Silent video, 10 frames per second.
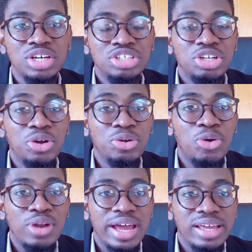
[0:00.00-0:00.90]
So you're going
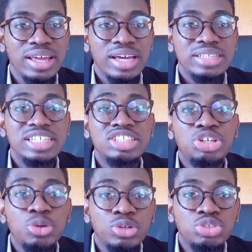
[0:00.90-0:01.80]
to go like,
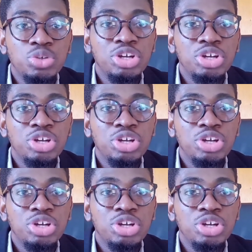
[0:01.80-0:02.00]
just curious,